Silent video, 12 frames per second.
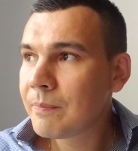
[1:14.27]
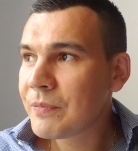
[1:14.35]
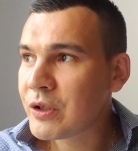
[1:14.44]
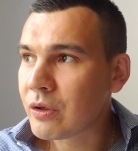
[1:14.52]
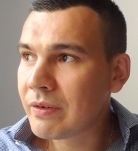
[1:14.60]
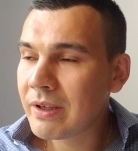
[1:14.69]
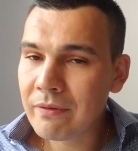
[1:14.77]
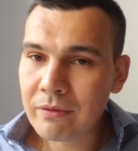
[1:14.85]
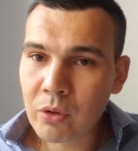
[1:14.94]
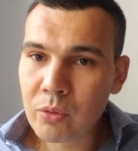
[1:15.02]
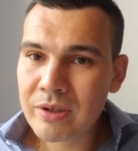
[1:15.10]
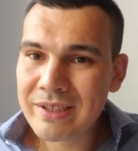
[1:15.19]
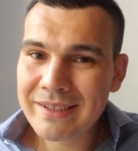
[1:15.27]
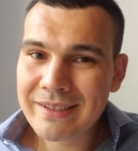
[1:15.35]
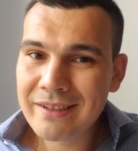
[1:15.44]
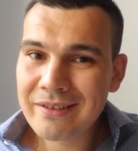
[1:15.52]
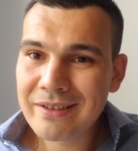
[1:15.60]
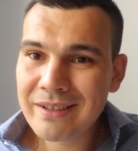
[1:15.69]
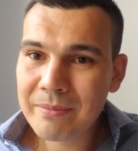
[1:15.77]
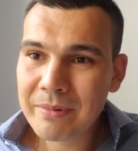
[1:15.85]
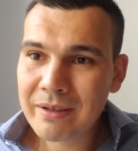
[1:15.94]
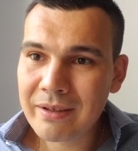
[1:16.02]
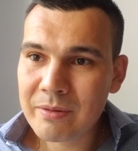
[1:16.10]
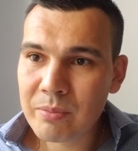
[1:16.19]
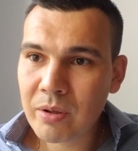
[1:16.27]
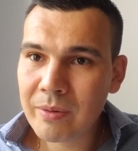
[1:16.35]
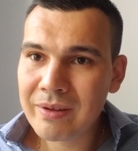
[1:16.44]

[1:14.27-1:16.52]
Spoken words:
So if you have low resistance to something, it's probably